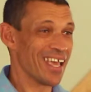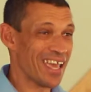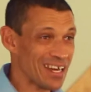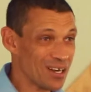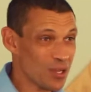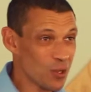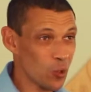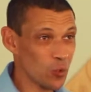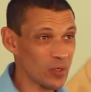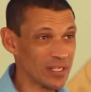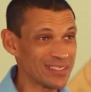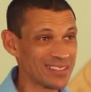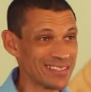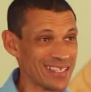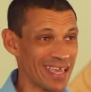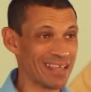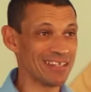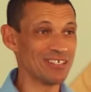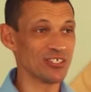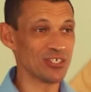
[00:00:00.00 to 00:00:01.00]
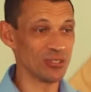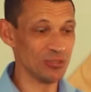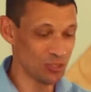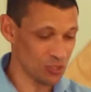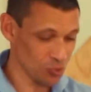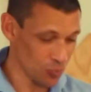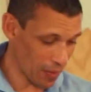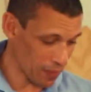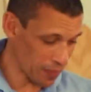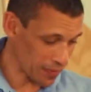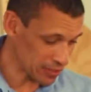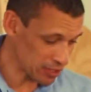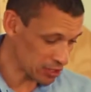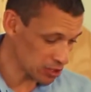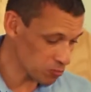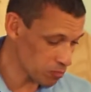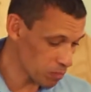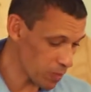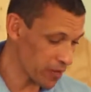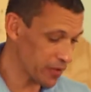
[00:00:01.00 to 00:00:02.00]
can call attention to what the
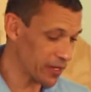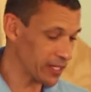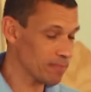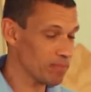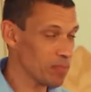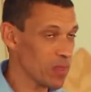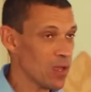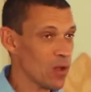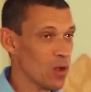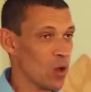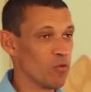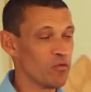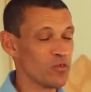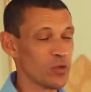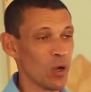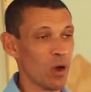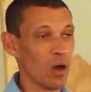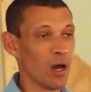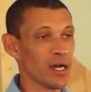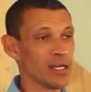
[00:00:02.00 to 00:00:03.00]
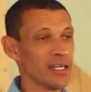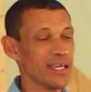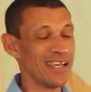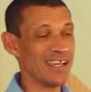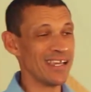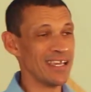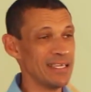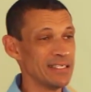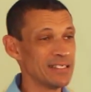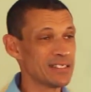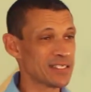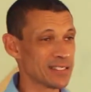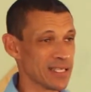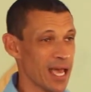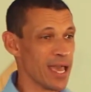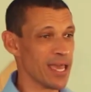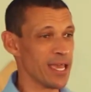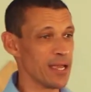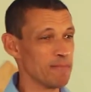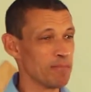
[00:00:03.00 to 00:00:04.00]
Spirit of God is
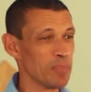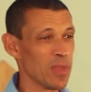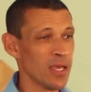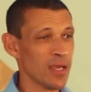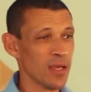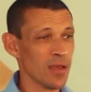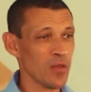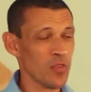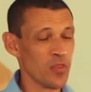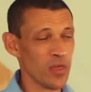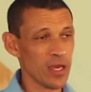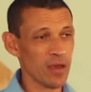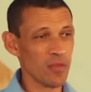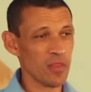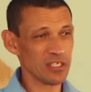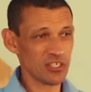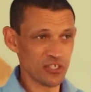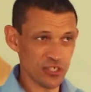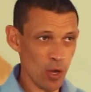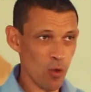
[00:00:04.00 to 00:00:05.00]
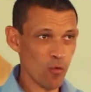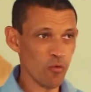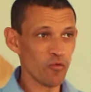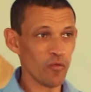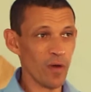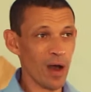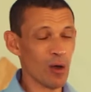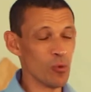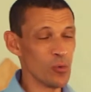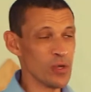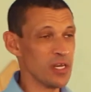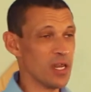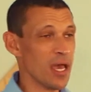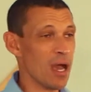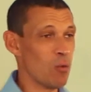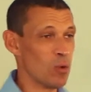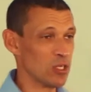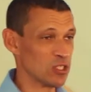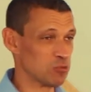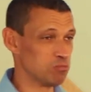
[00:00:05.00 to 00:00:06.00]
saying. The shofar, we
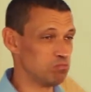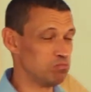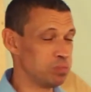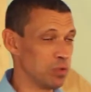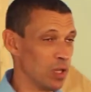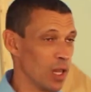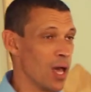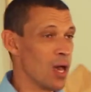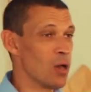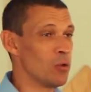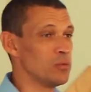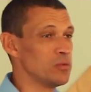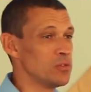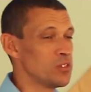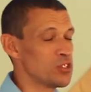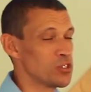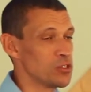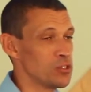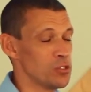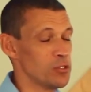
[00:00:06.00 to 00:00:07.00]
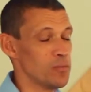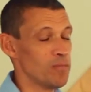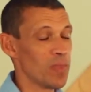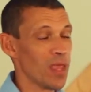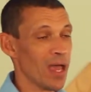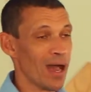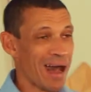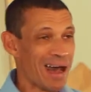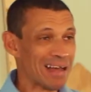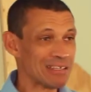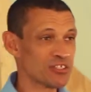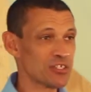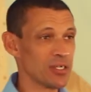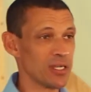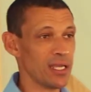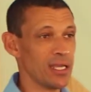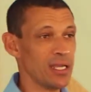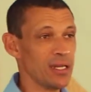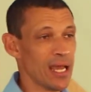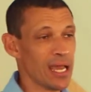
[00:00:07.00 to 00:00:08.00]
know, was blown to
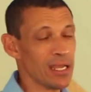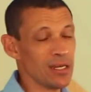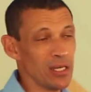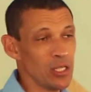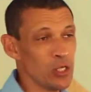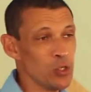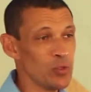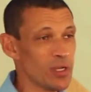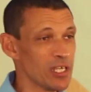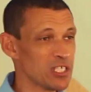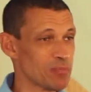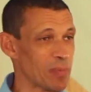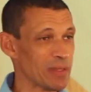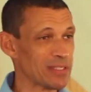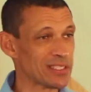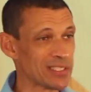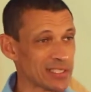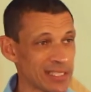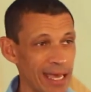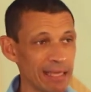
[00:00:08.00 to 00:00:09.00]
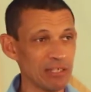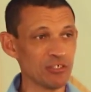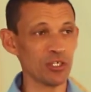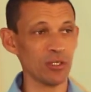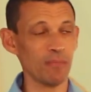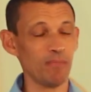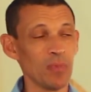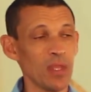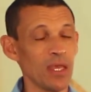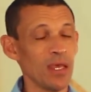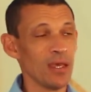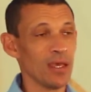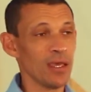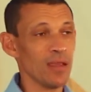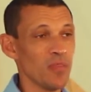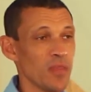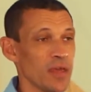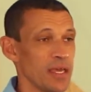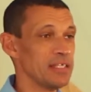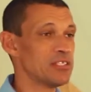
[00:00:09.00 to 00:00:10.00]
usher in a new dispensation
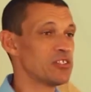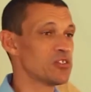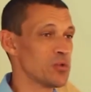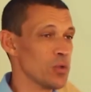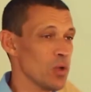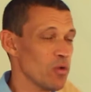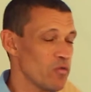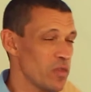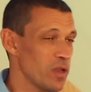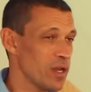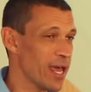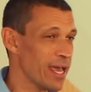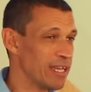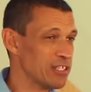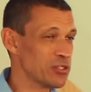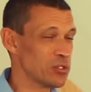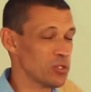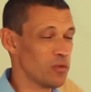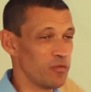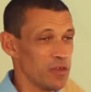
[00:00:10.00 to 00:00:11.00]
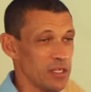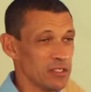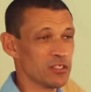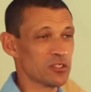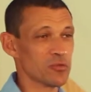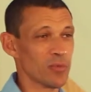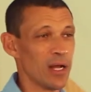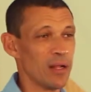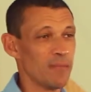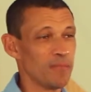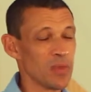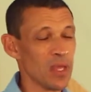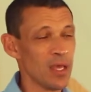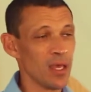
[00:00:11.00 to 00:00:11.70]
in the history of the nation of Israel.